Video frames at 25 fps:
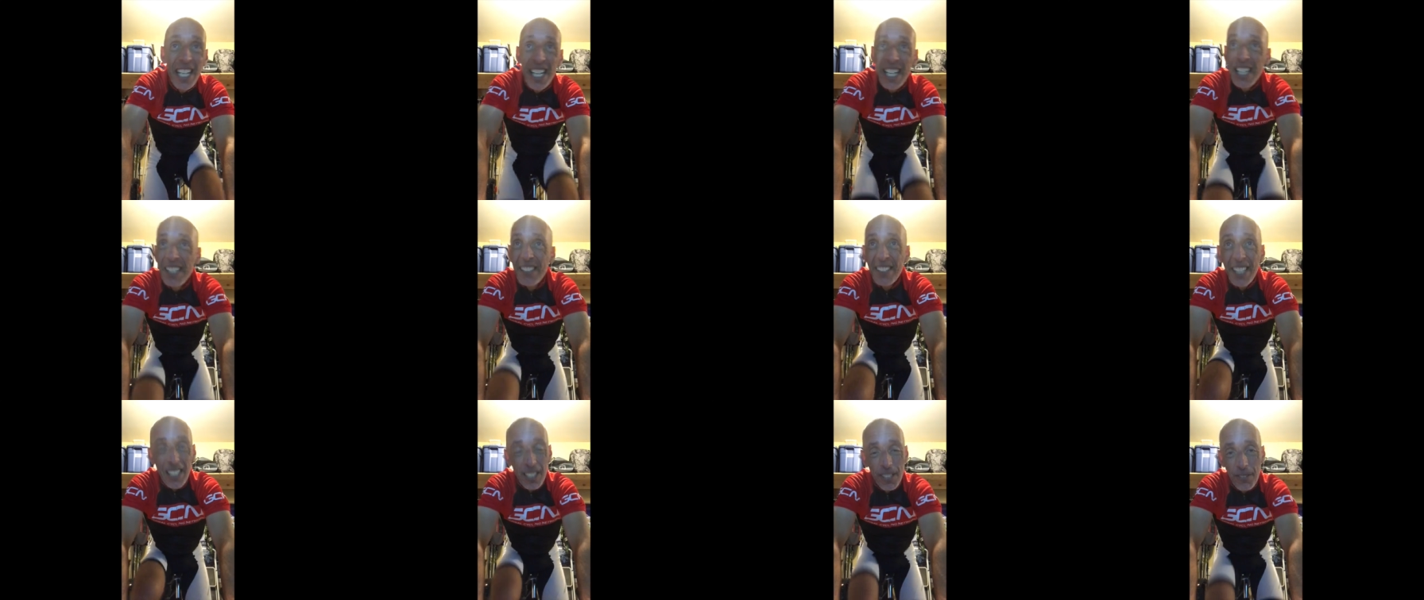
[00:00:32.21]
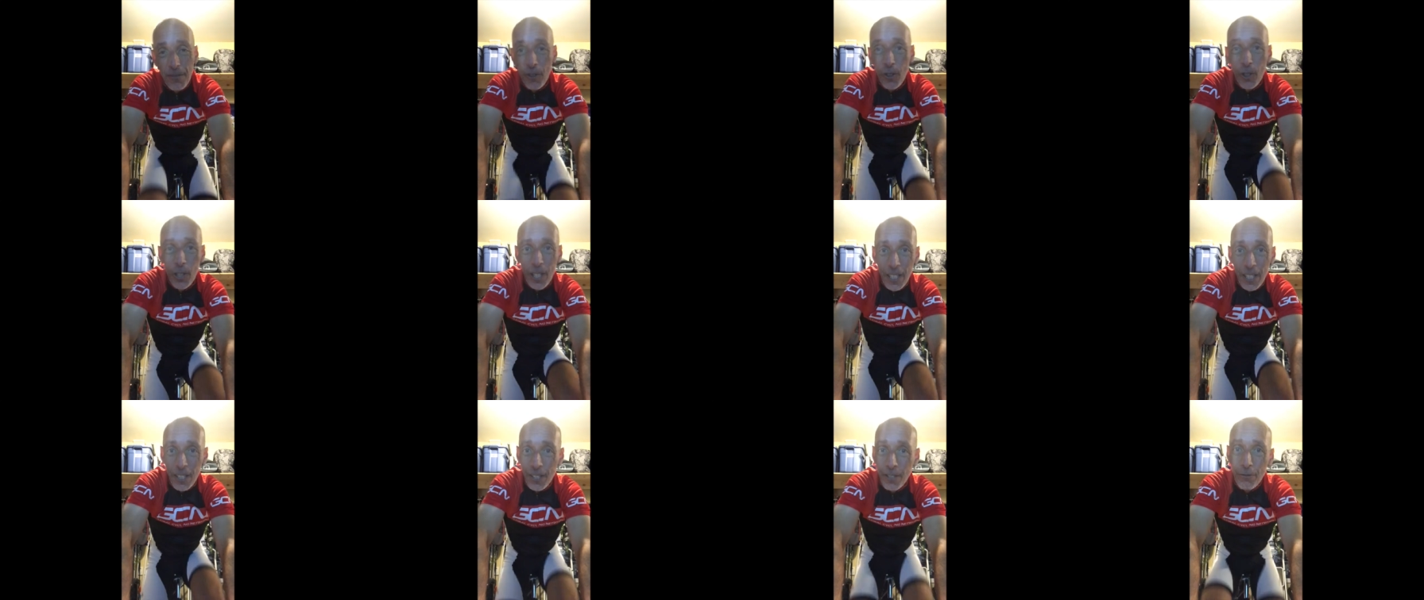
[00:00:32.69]

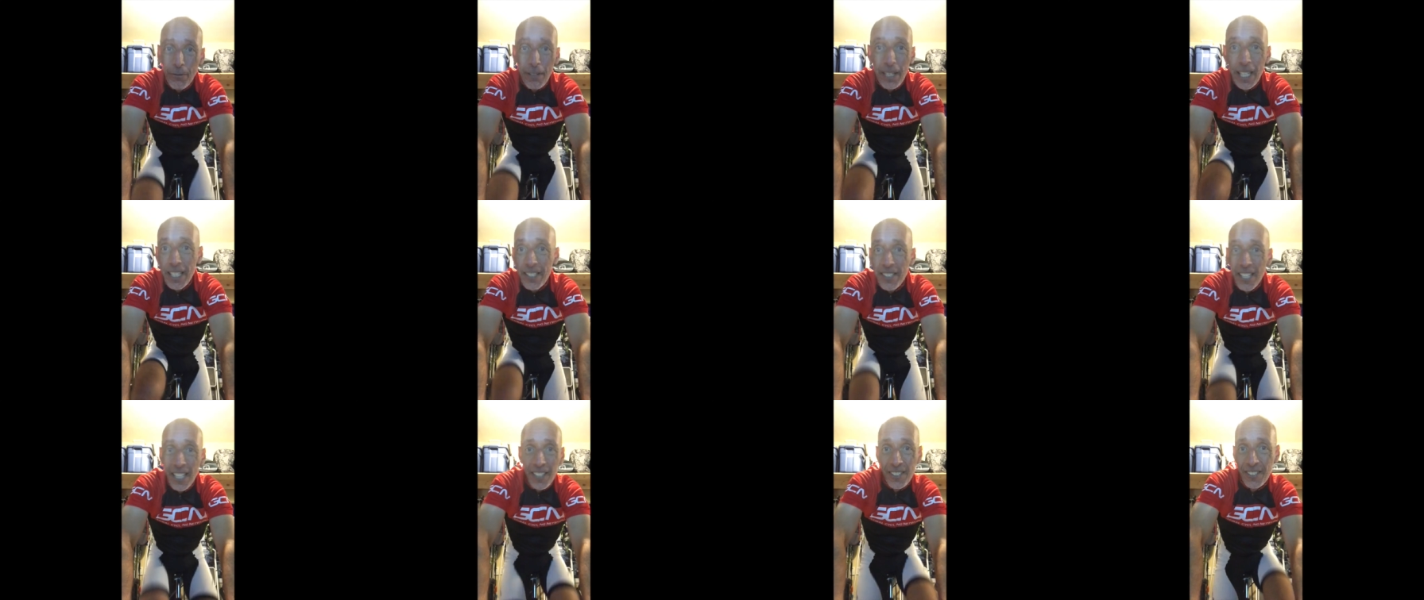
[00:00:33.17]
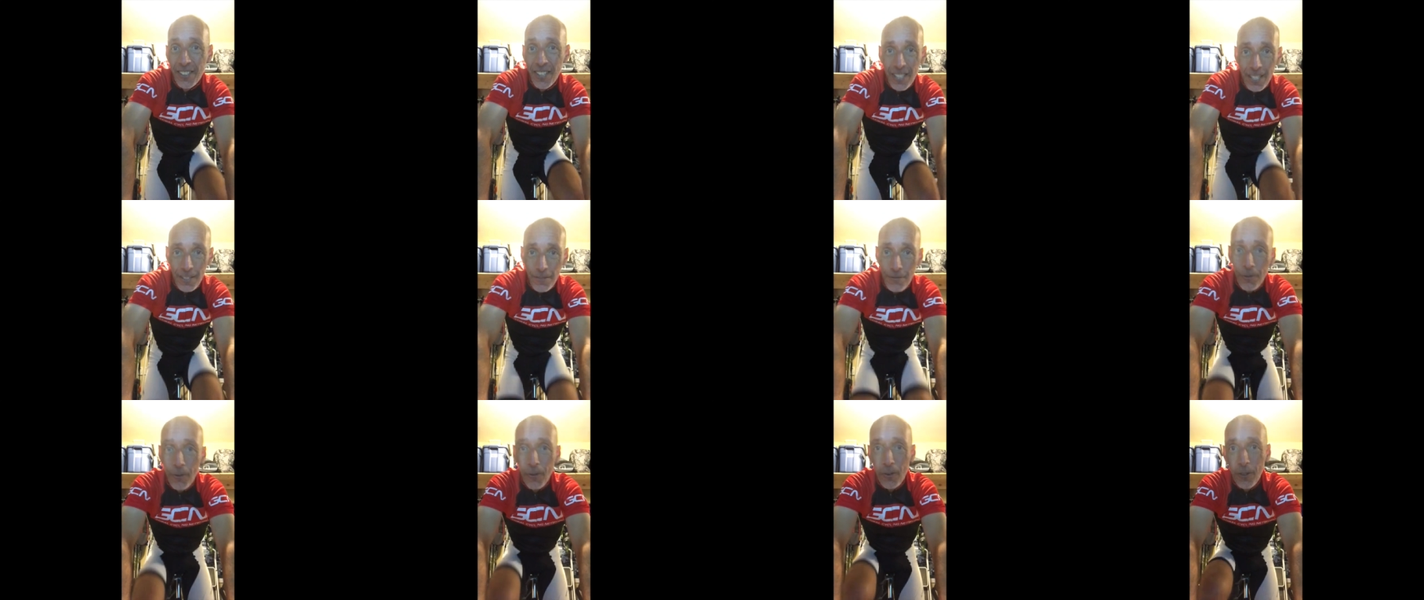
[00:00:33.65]
643,
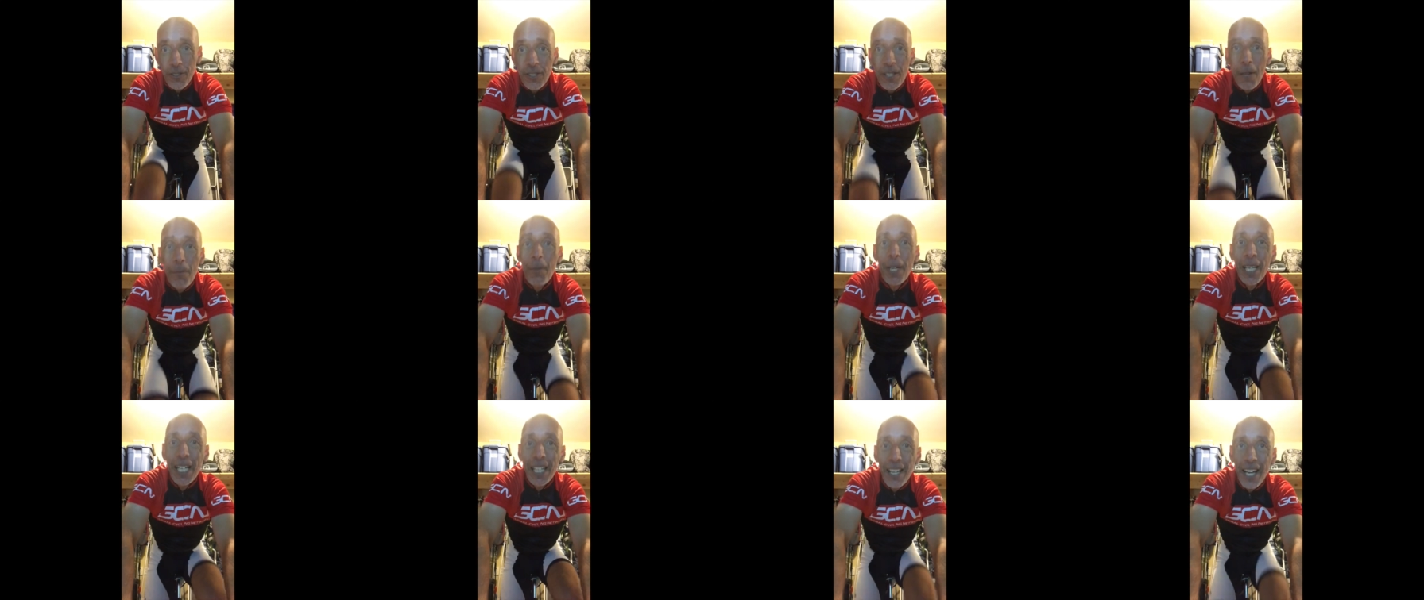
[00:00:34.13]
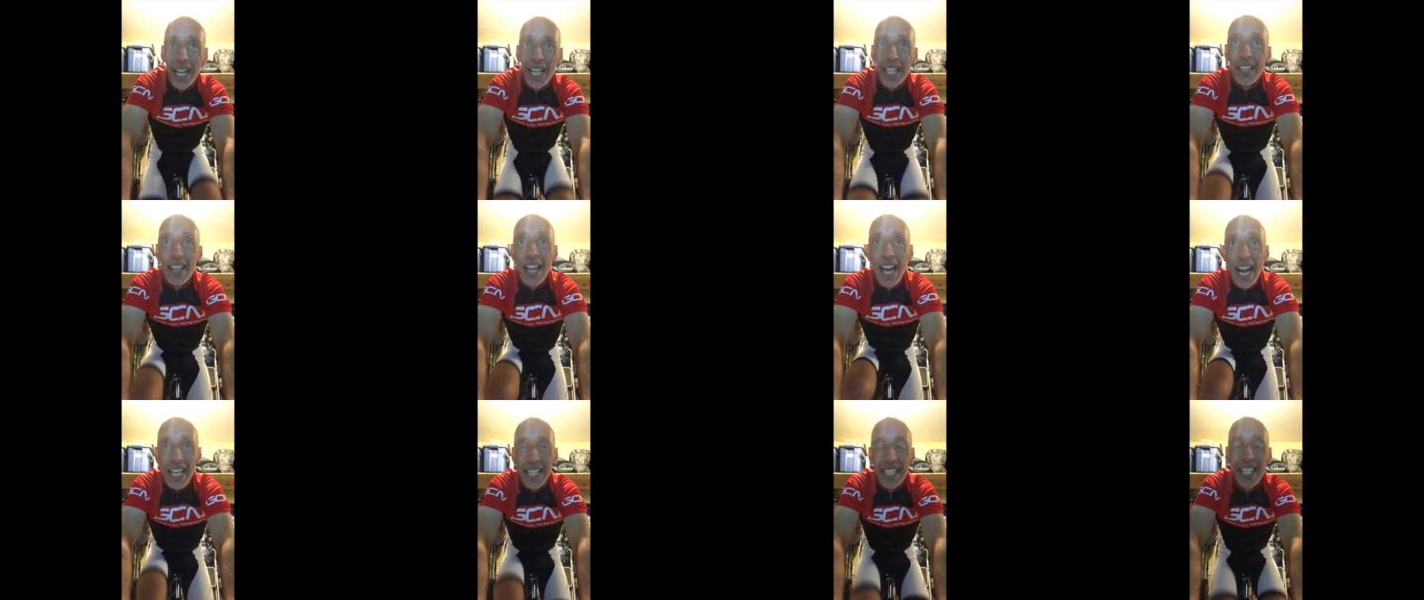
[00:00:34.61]
634, something like
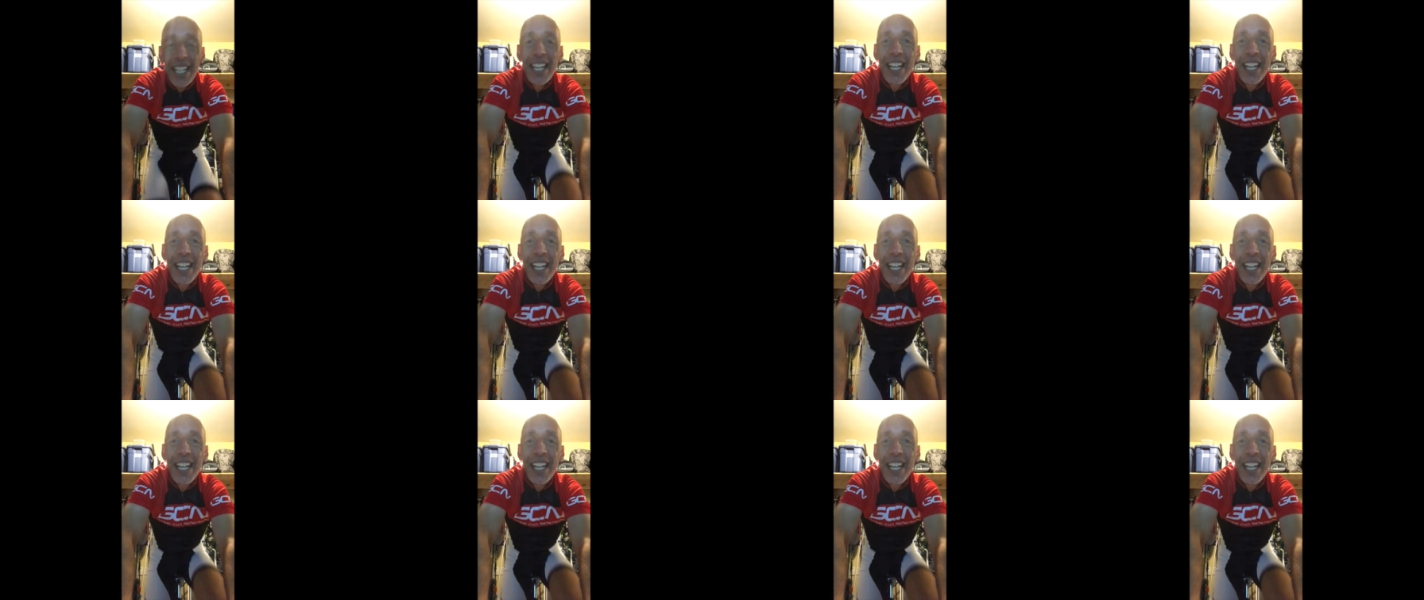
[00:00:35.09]
that.